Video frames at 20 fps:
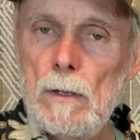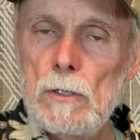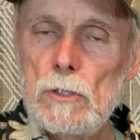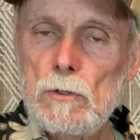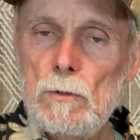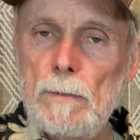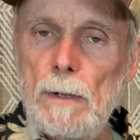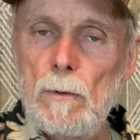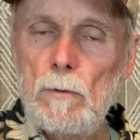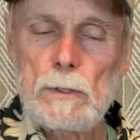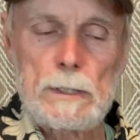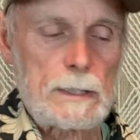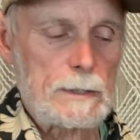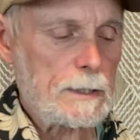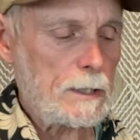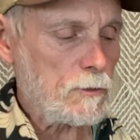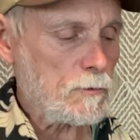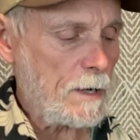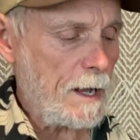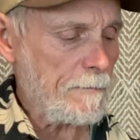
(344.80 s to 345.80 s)
I want to get
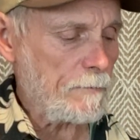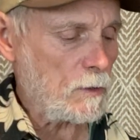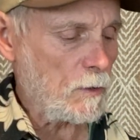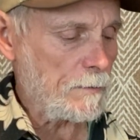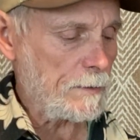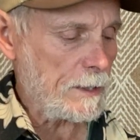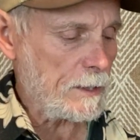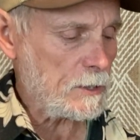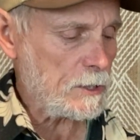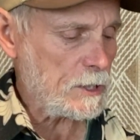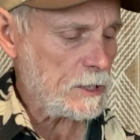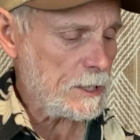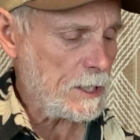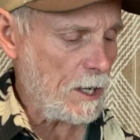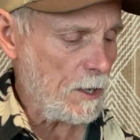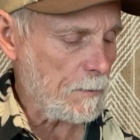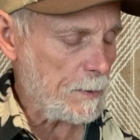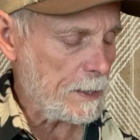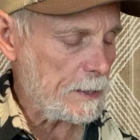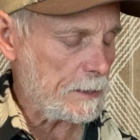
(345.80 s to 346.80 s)
that traveling note in there, so let's see
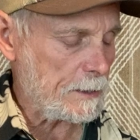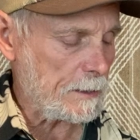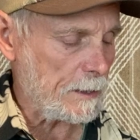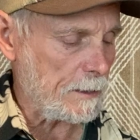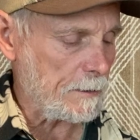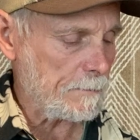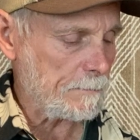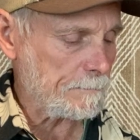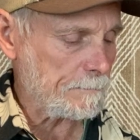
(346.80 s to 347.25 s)
how we get to that.